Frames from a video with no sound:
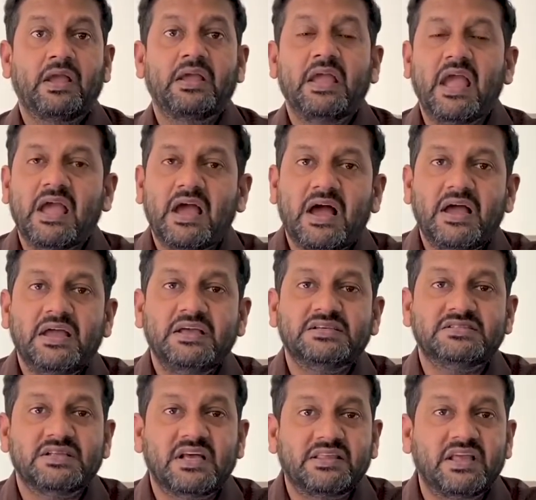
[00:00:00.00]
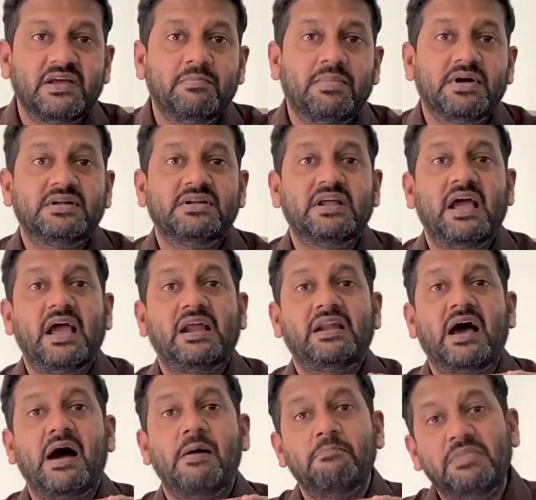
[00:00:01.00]
AI is nothing but
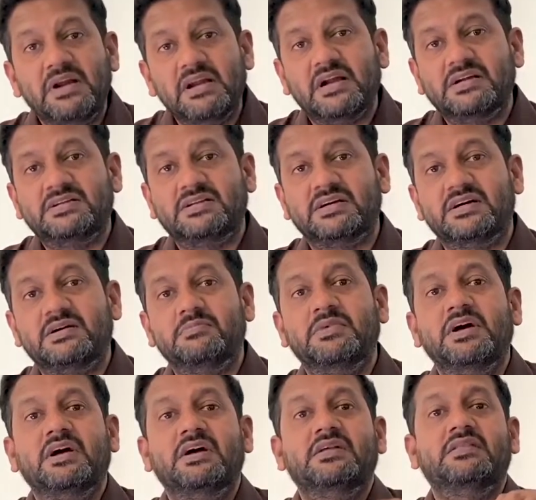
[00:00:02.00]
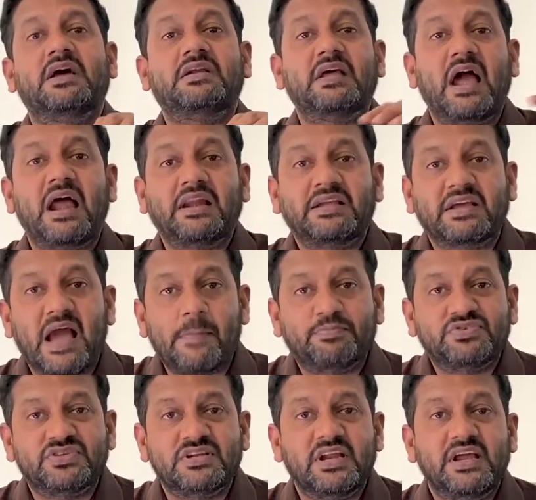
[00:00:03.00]
an umbrella term that
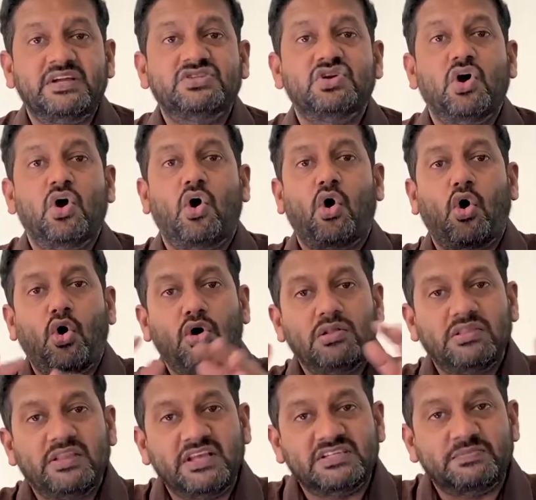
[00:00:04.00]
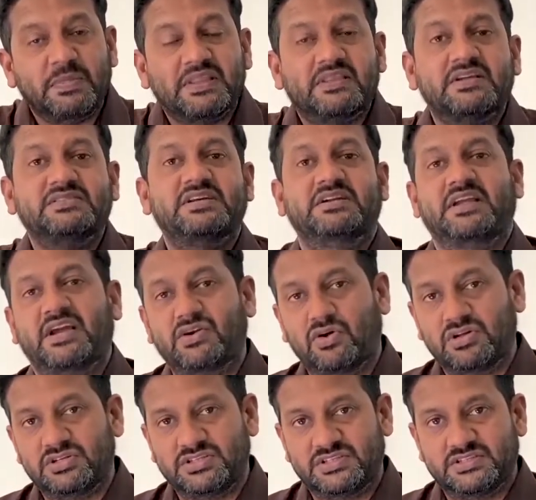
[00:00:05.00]
encapsulates all these methods and
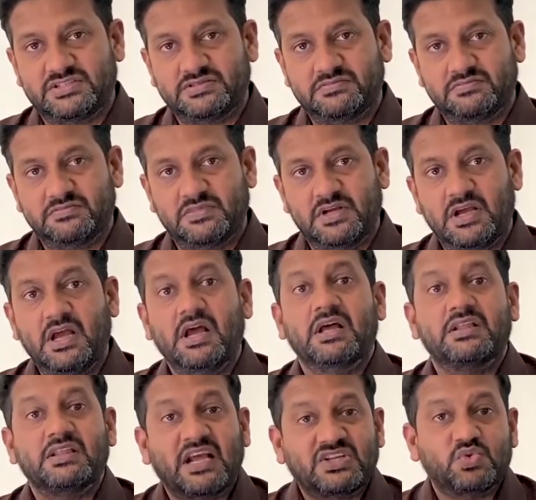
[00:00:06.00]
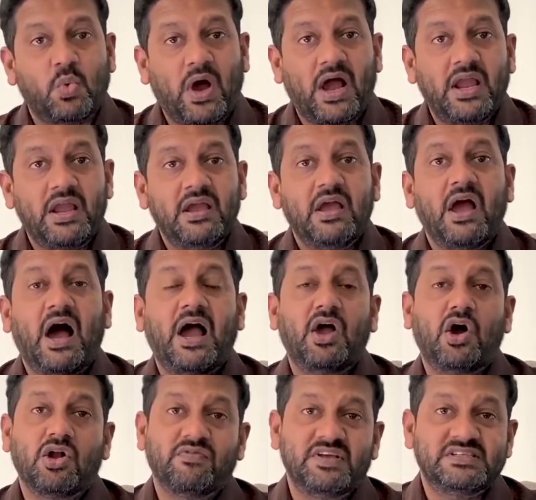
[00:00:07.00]
technologies. That's why I
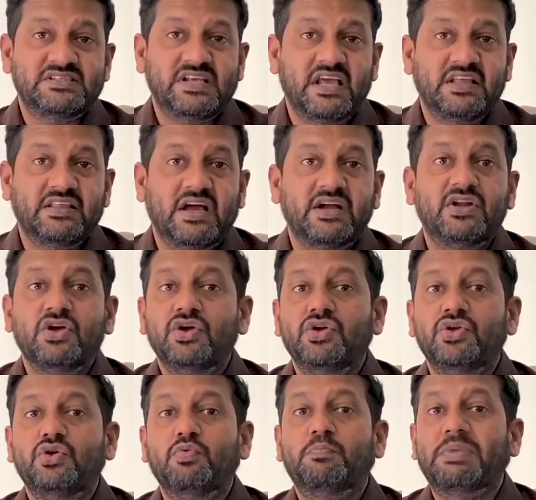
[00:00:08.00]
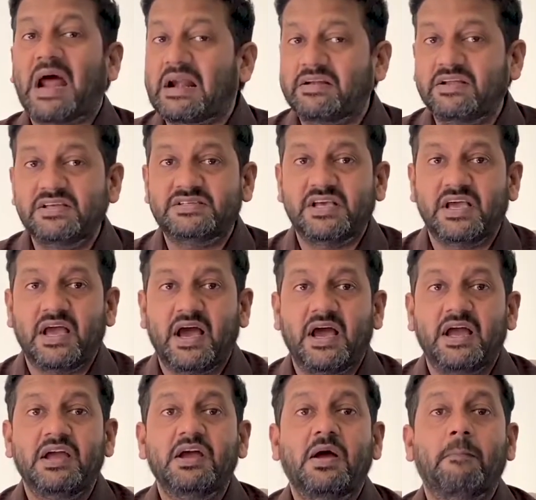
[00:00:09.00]
always say that you practice
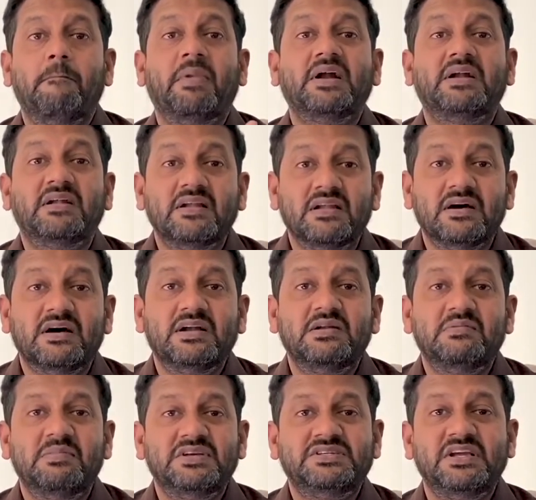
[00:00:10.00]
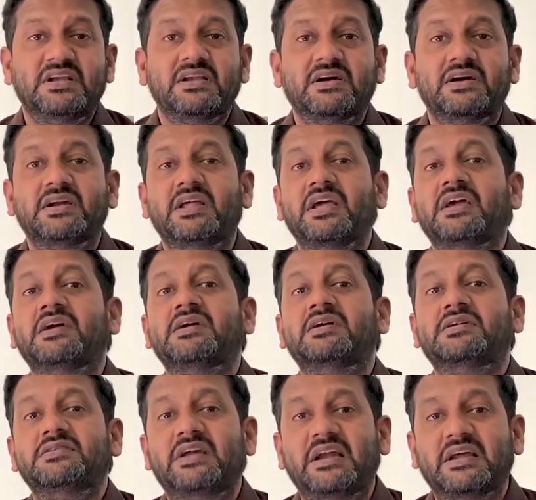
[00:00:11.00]
AI, but learn machine learning,
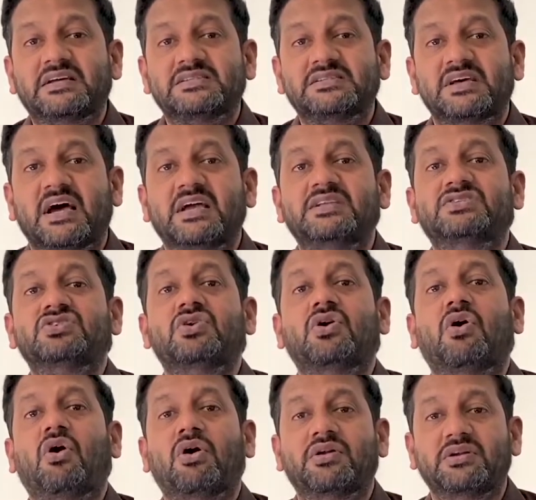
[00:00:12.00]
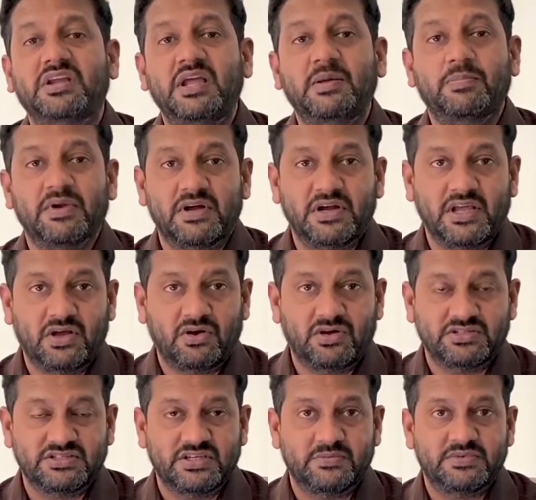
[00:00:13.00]
data science, or deep learning
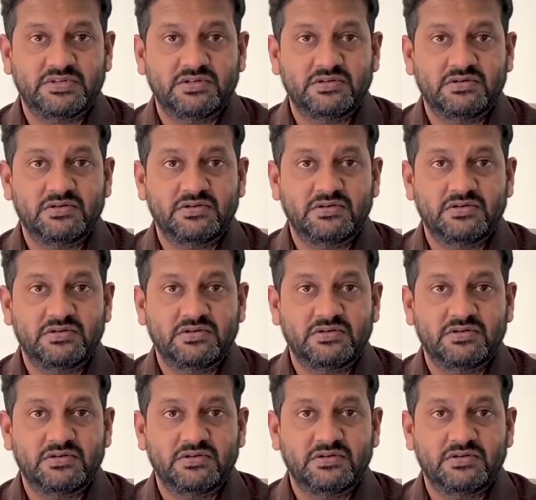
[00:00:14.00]
concepts.